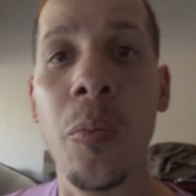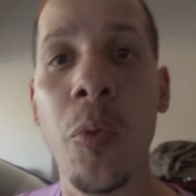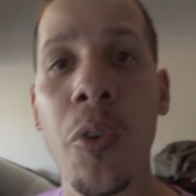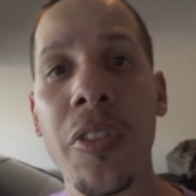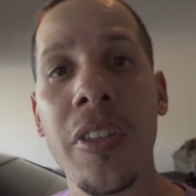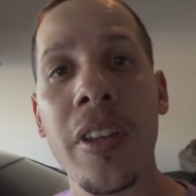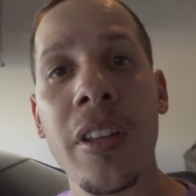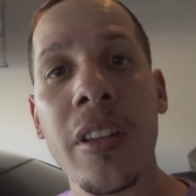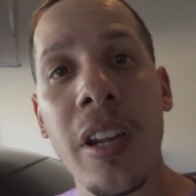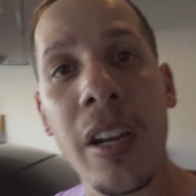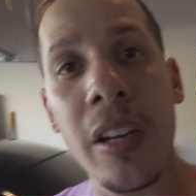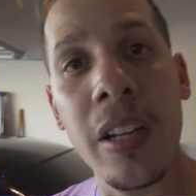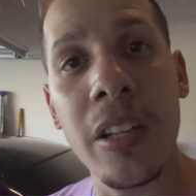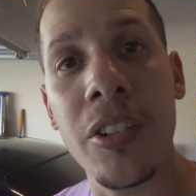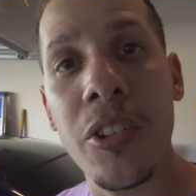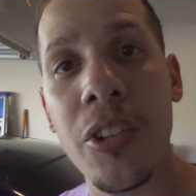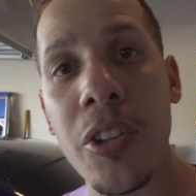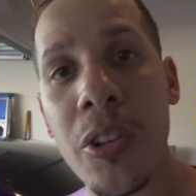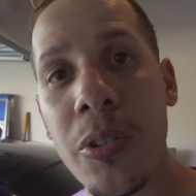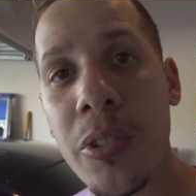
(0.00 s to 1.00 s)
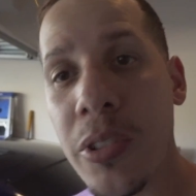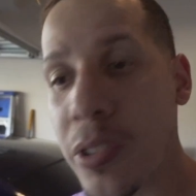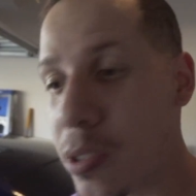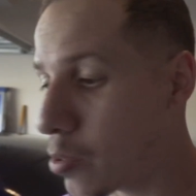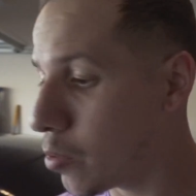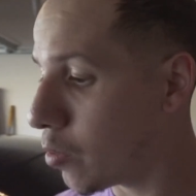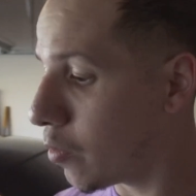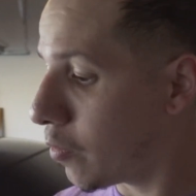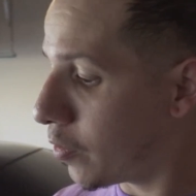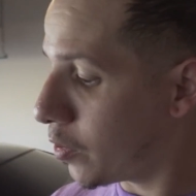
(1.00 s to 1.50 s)
more thing that I need to do is
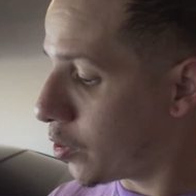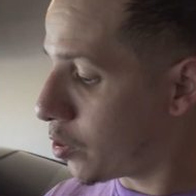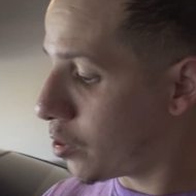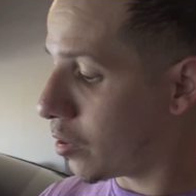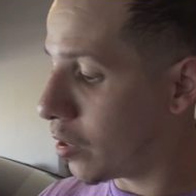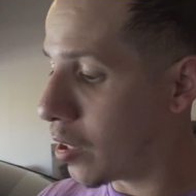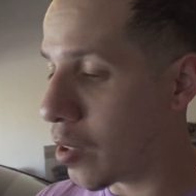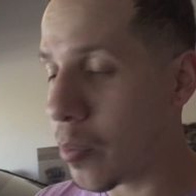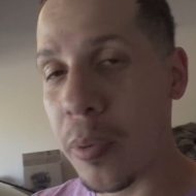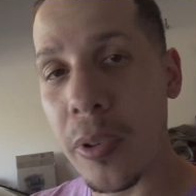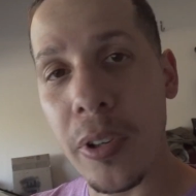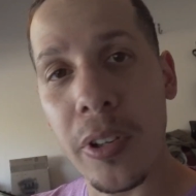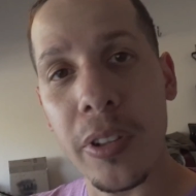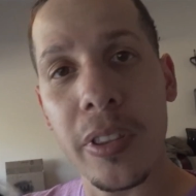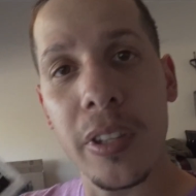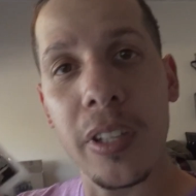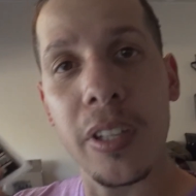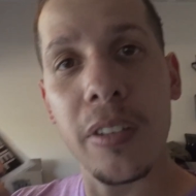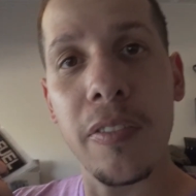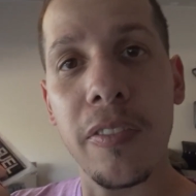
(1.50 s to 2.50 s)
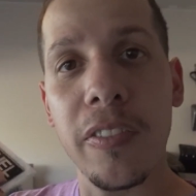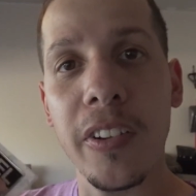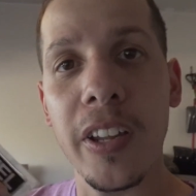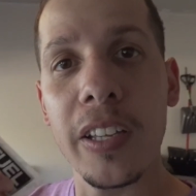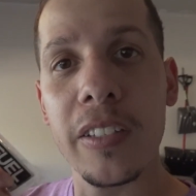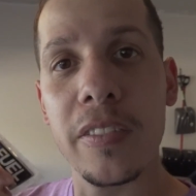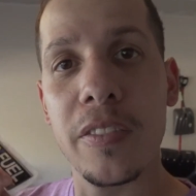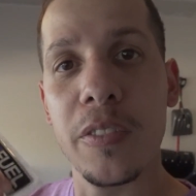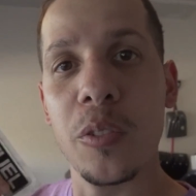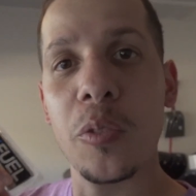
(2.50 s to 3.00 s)
to officially put the
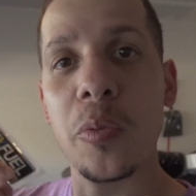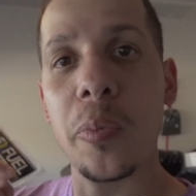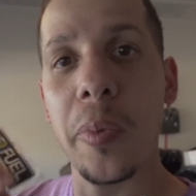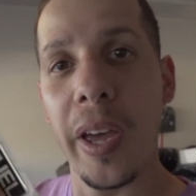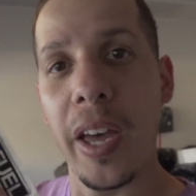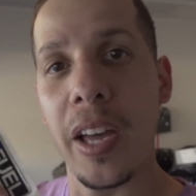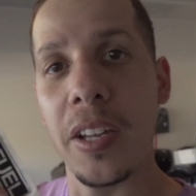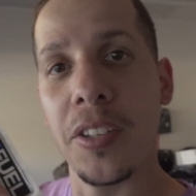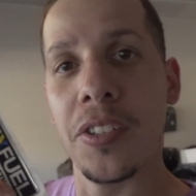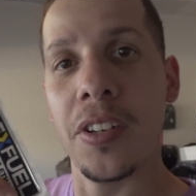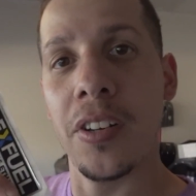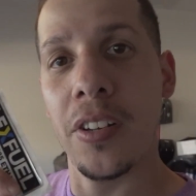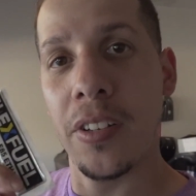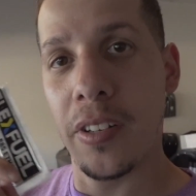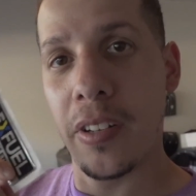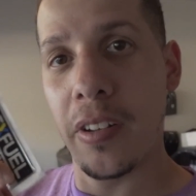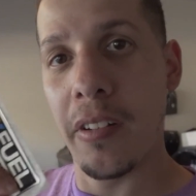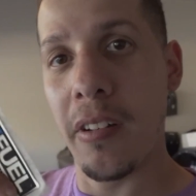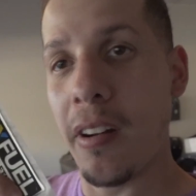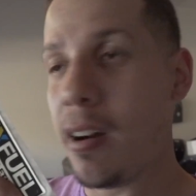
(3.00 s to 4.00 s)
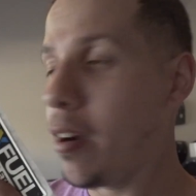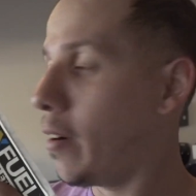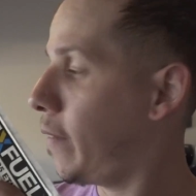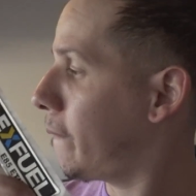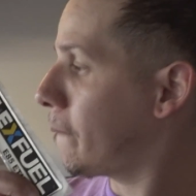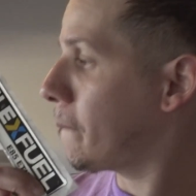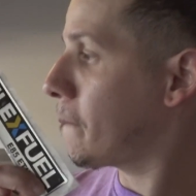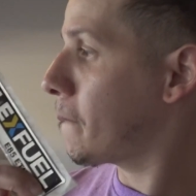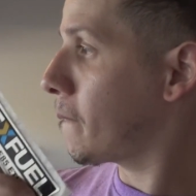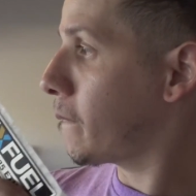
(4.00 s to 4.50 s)
Flex Fuel badge on the car.
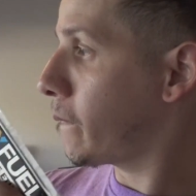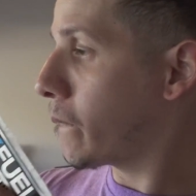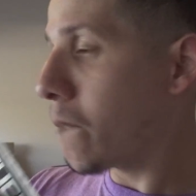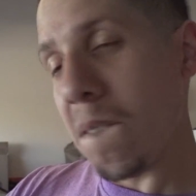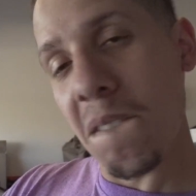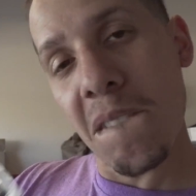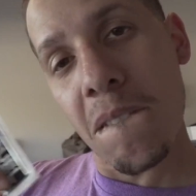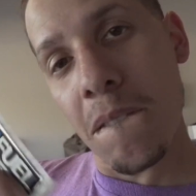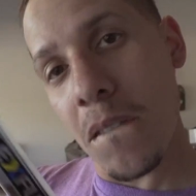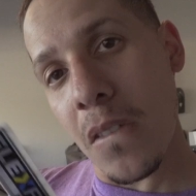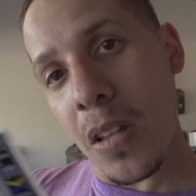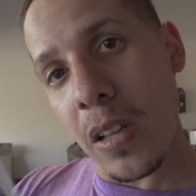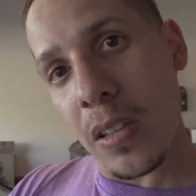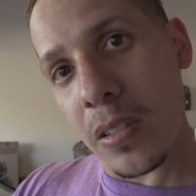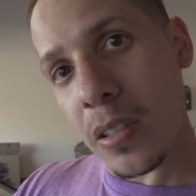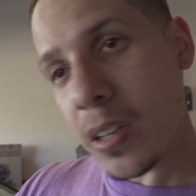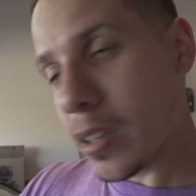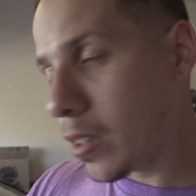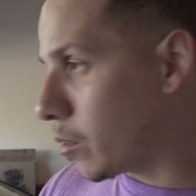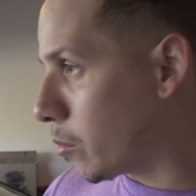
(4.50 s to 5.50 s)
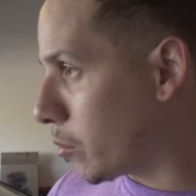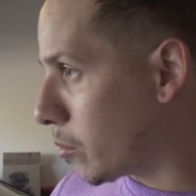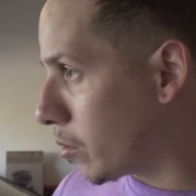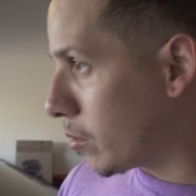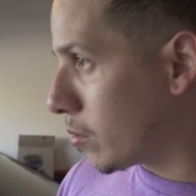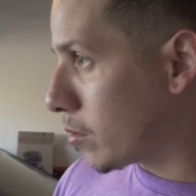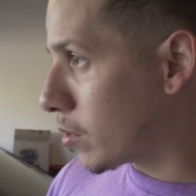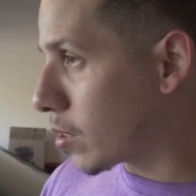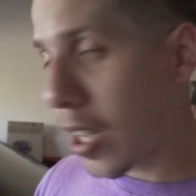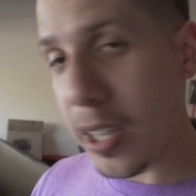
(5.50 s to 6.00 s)
Let's get through
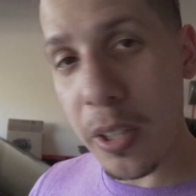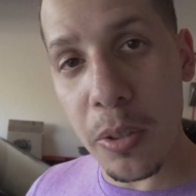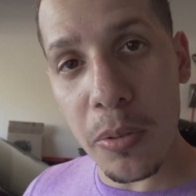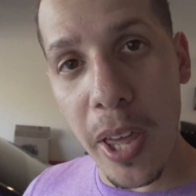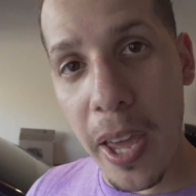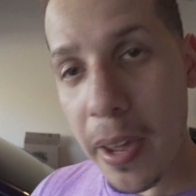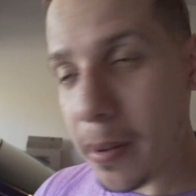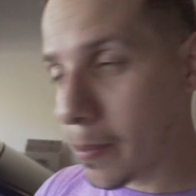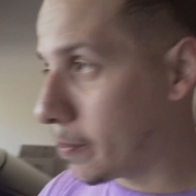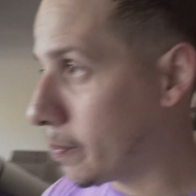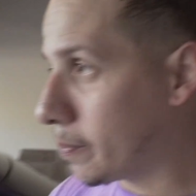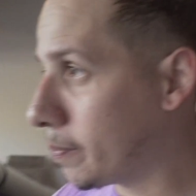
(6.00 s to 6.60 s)
that.